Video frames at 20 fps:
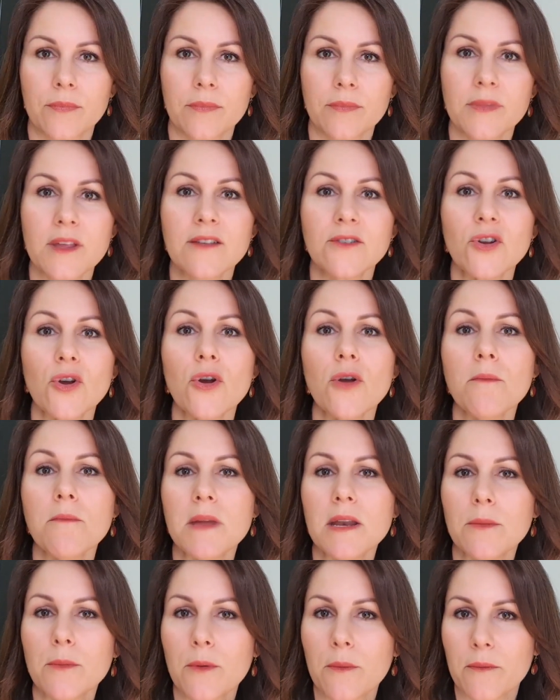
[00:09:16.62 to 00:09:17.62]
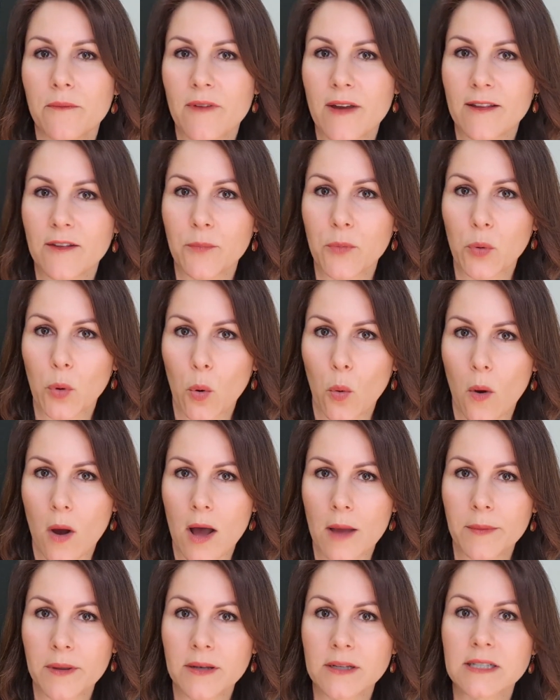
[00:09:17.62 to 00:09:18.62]
There's no minimum investment
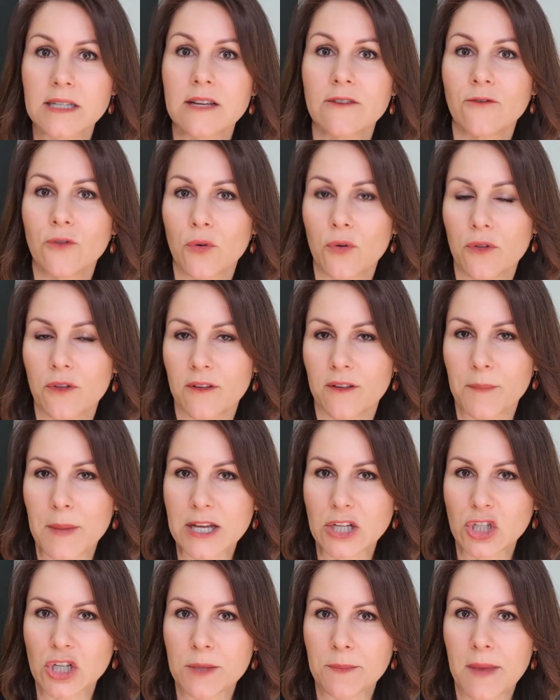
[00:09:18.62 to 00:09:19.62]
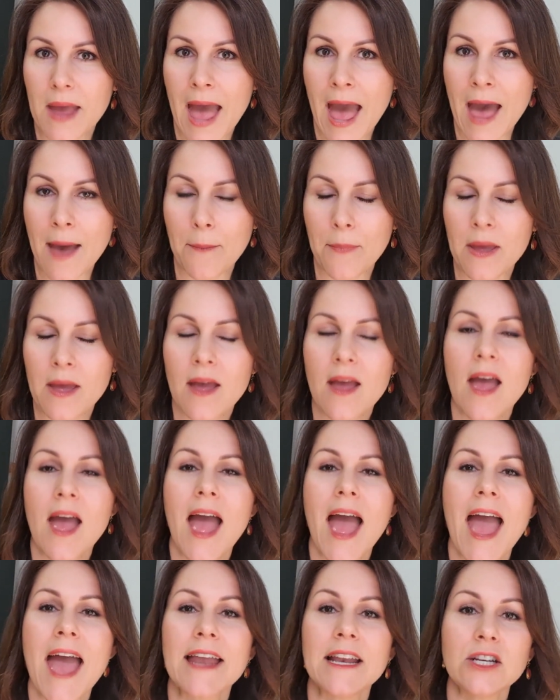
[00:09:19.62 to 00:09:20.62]
requirement for the Spaceship app.
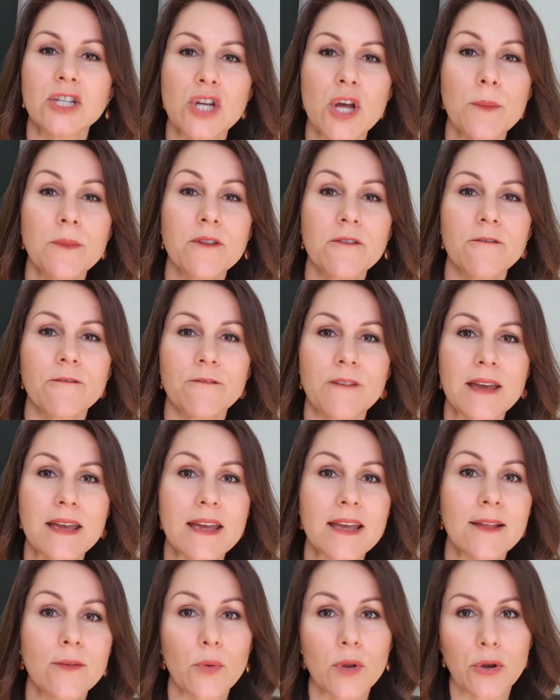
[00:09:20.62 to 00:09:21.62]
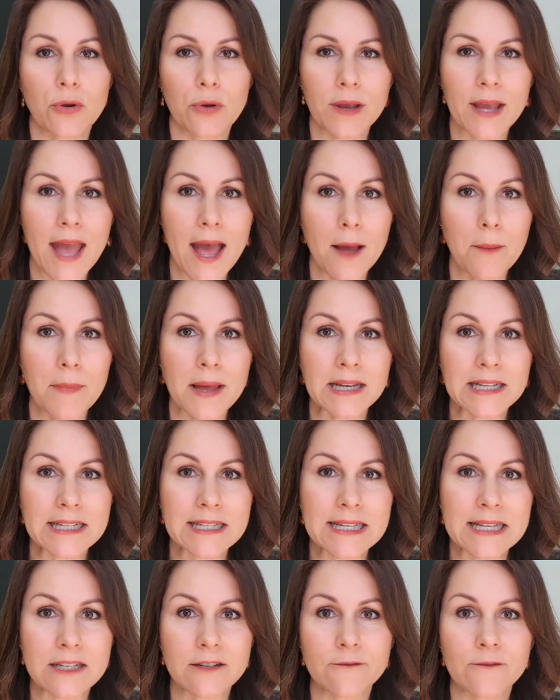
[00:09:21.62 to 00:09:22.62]
And in terms of fees, when your account balance
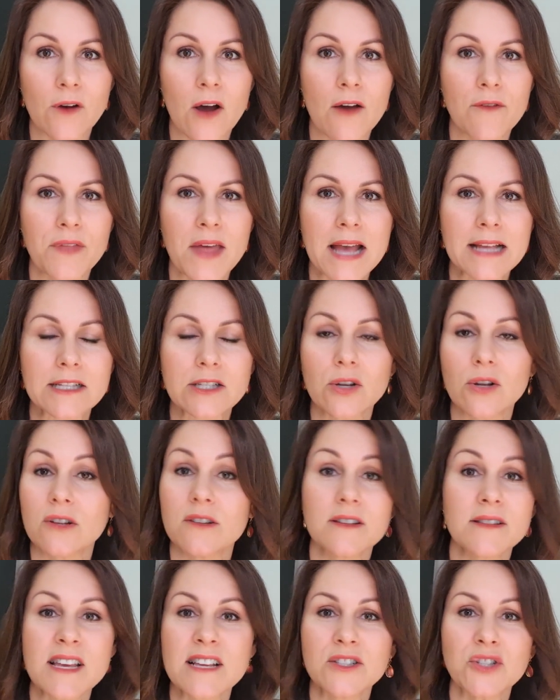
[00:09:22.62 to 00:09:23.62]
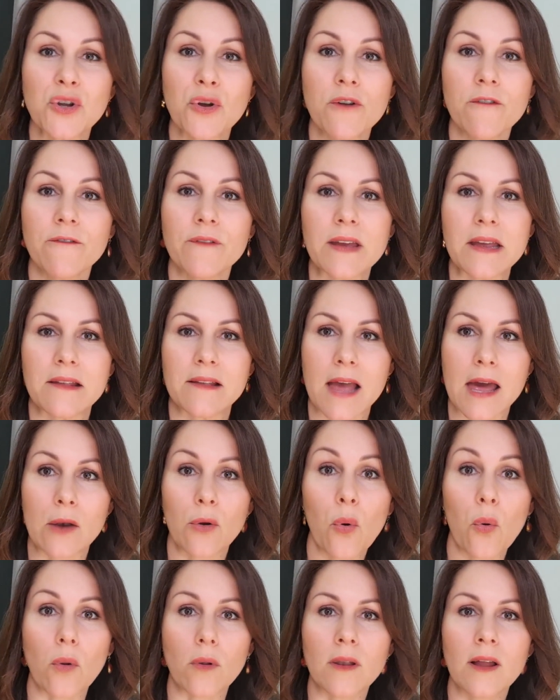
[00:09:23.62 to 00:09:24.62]
is under $5,000, there's no fees at
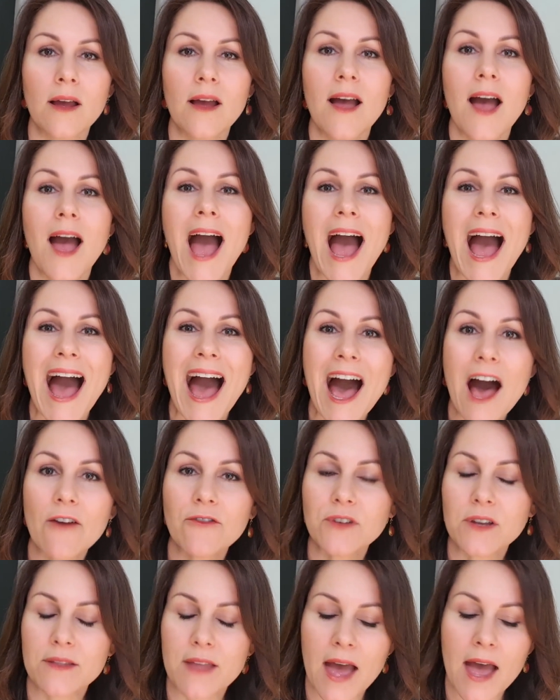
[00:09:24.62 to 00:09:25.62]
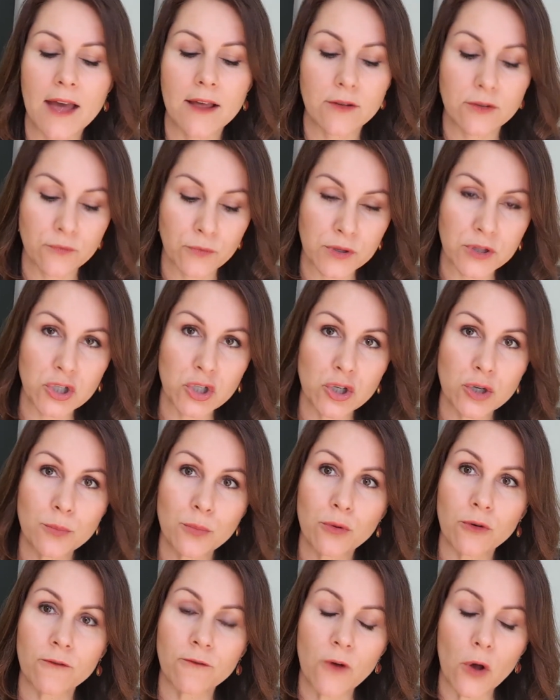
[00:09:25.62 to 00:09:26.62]
all. After that, with the two
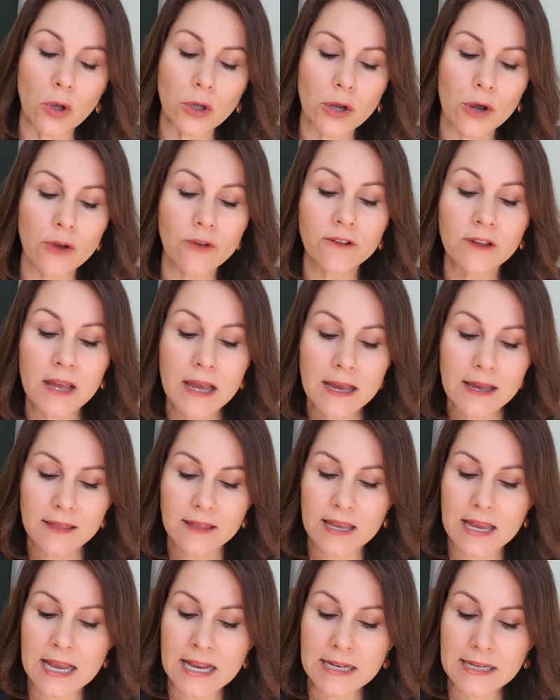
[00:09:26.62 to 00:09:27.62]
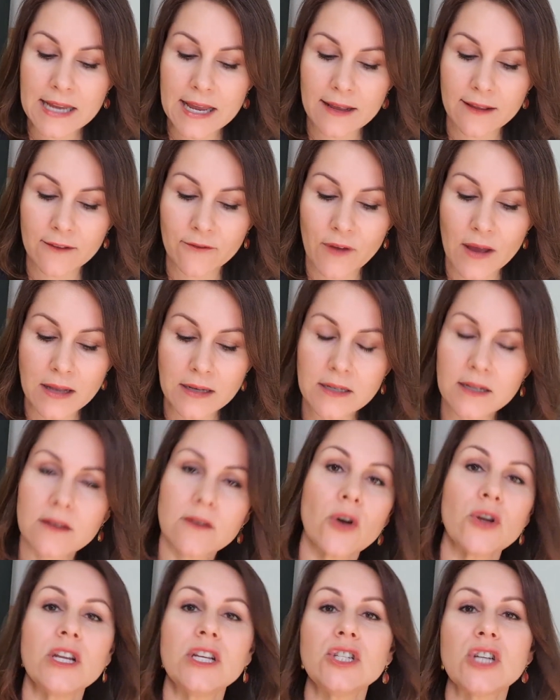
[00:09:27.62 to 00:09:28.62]
portfolios, the index fund
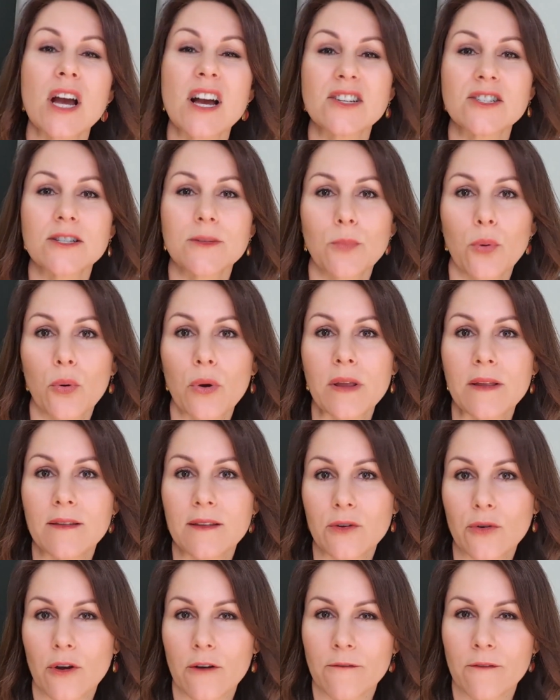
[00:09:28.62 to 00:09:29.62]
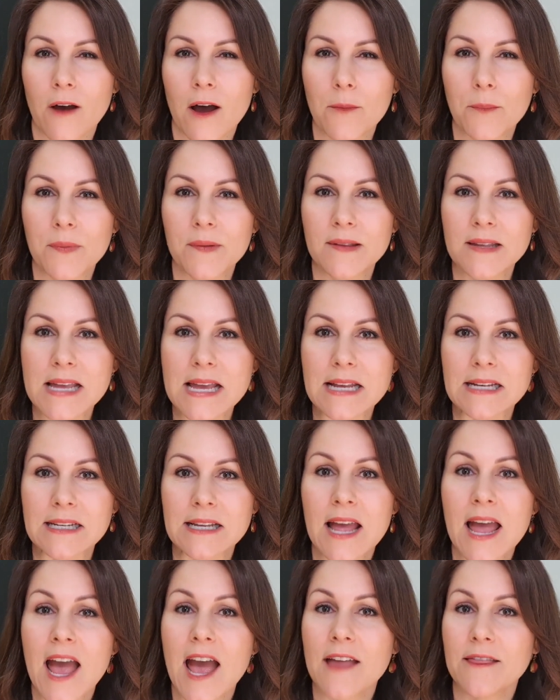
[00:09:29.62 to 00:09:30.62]
only charges 0.05%,
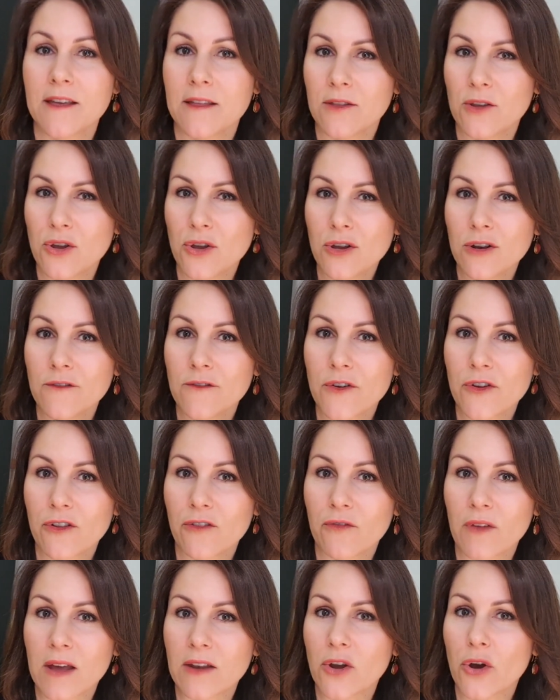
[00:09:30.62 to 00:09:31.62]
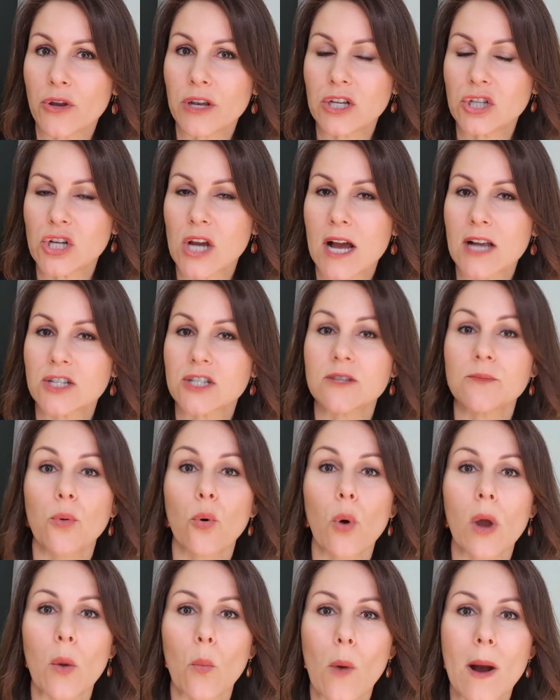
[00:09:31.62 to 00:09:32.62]
and then the universe fund only charges
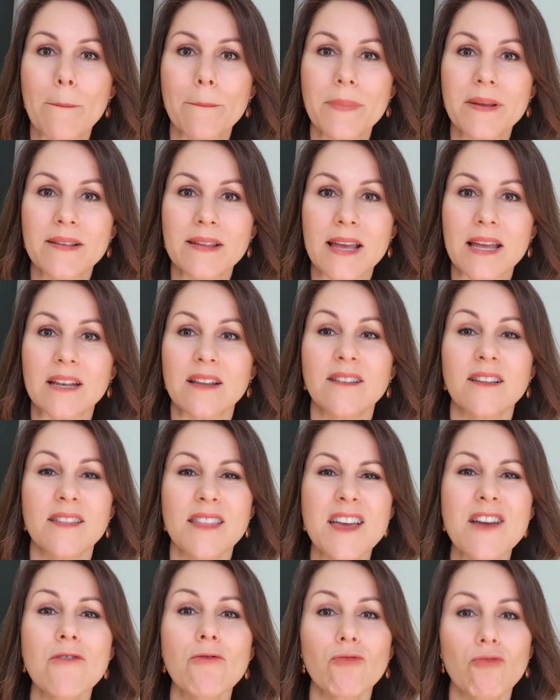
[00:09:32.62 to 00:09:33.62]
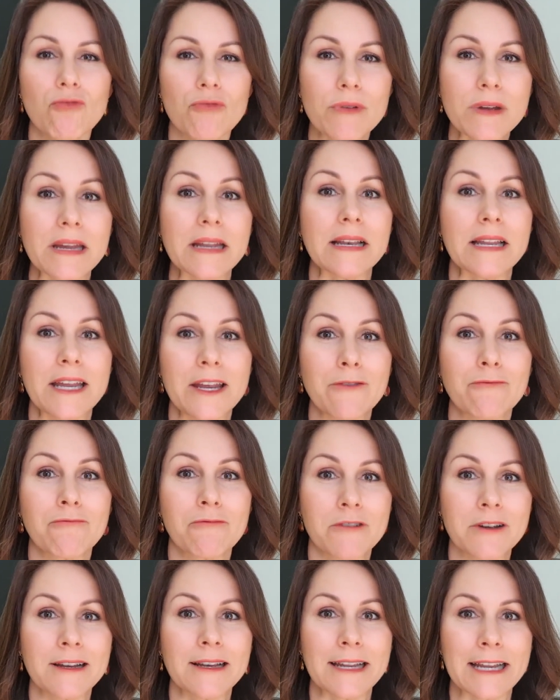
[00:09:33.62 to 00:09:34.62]
0.1%. So they're really,
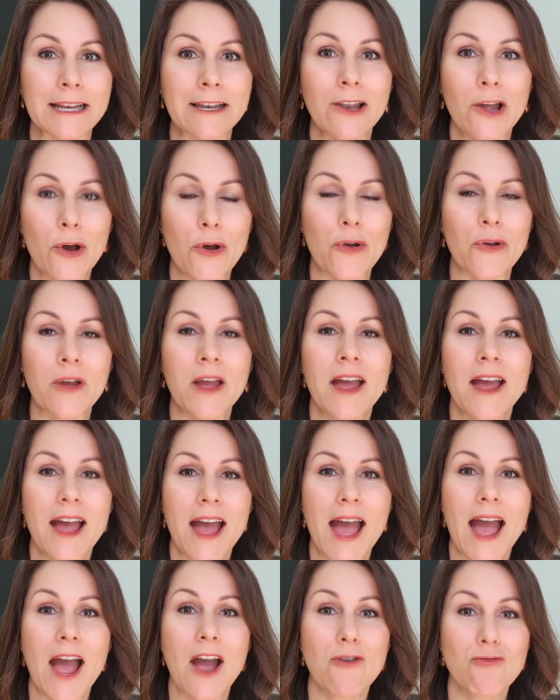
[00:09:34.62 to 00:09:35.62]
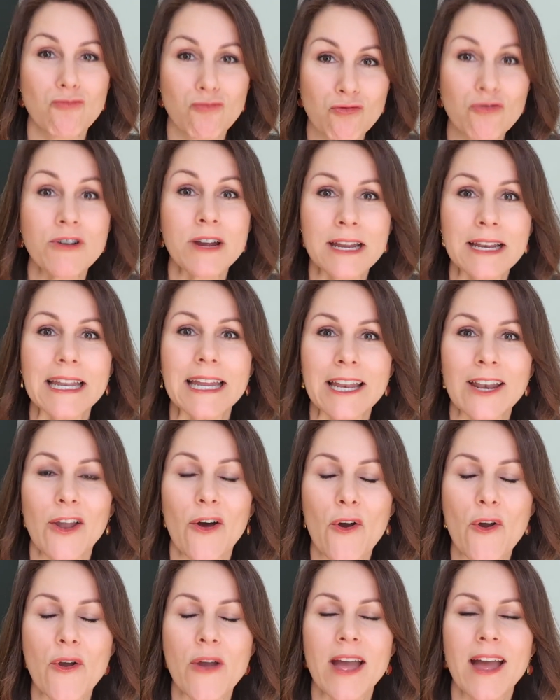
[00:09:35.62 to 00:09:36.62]
really low,
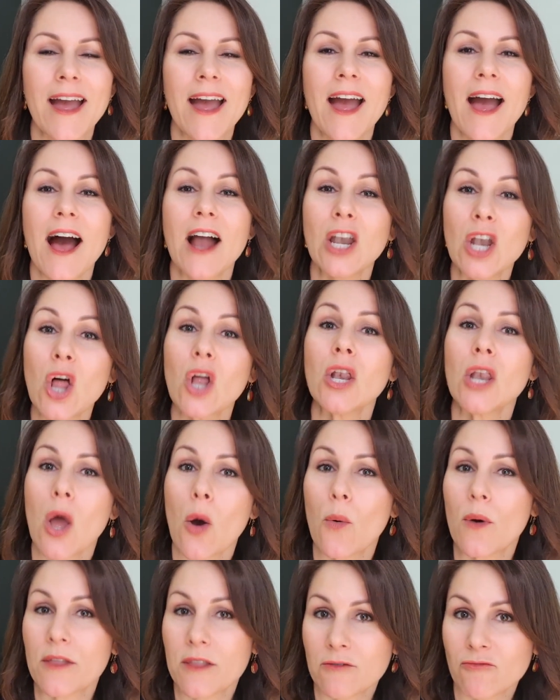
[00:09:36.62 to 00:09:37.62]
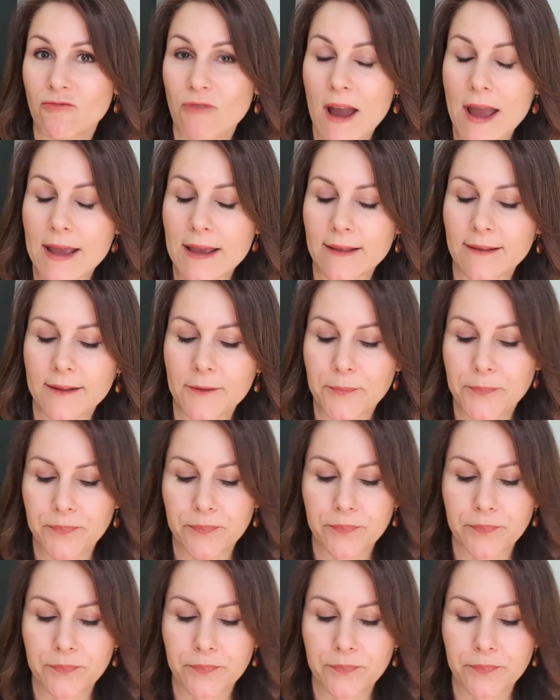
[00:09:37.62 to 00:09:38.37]
a lot lower than RAIZ.